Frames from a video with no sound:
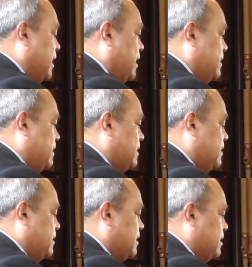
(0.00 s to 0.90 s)

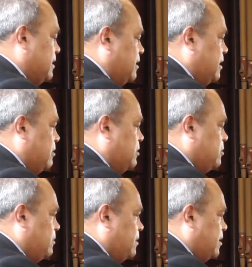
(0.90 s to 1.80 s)
And, you
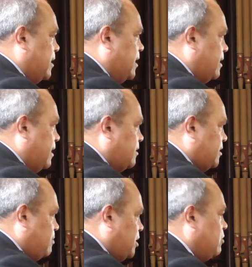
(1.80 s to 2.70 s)
know,
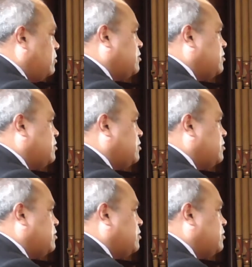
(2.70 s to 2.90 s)
somebody